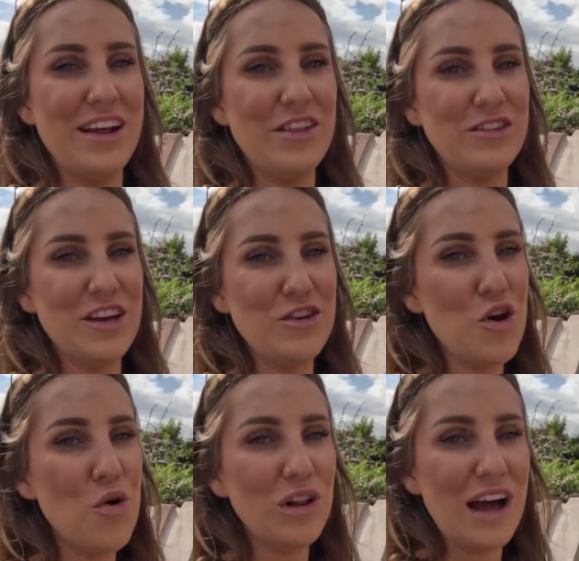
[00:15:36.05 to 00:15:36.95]
Like there's like
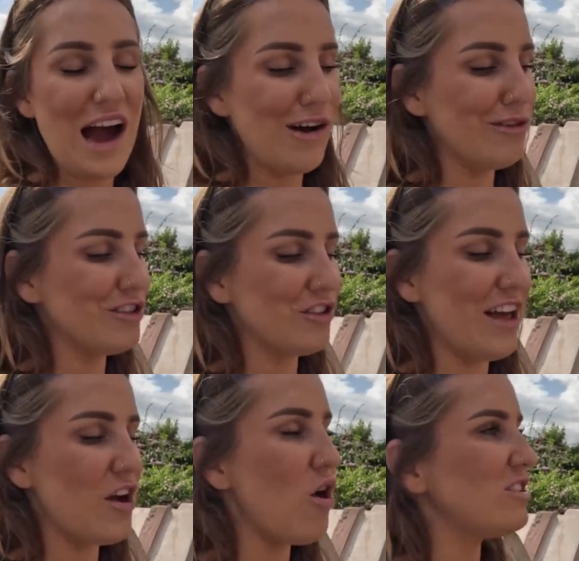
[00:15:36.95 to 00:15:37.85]
no clouds. You're
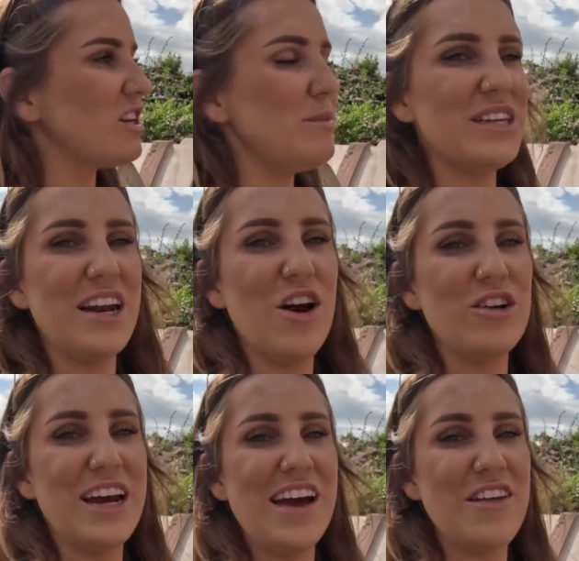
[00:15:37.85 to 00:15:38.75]
like, oh, it's gonna be sunny
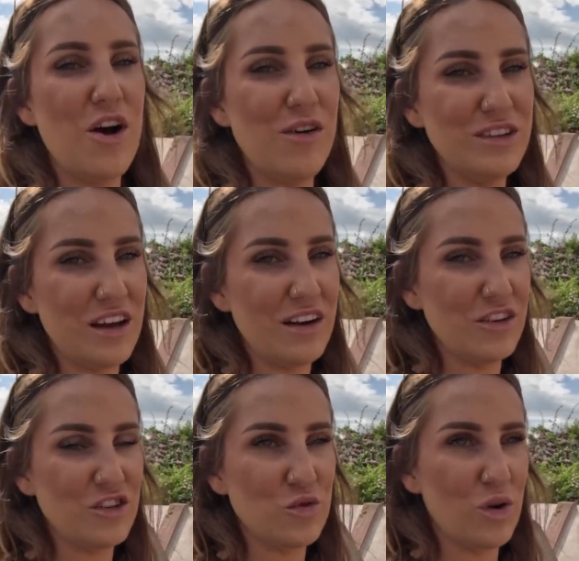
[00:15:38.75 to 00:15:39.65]
all day, and then all of a sudden,
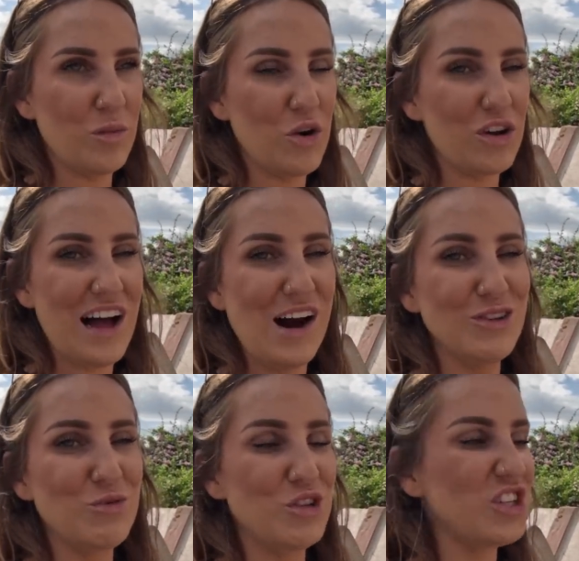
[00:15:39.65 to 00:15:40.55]
a storm or
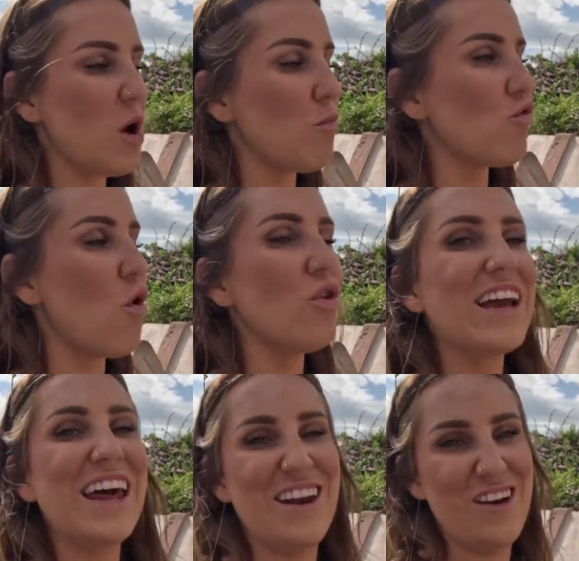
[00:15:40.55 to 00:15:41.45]
clouds will just come
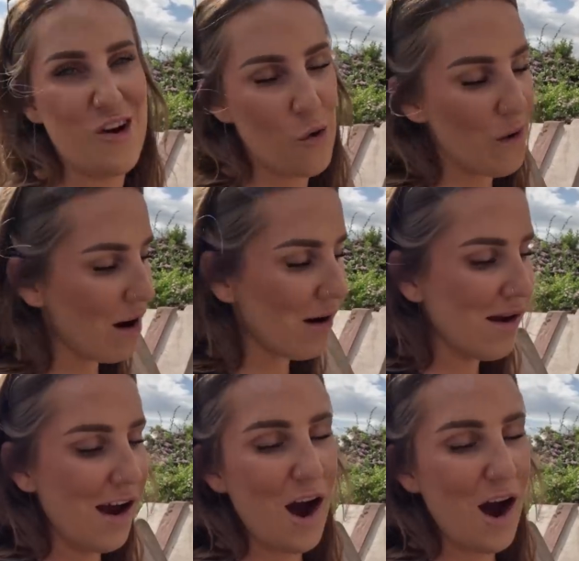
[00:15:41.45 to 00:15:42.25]
rolling in out of nowhere.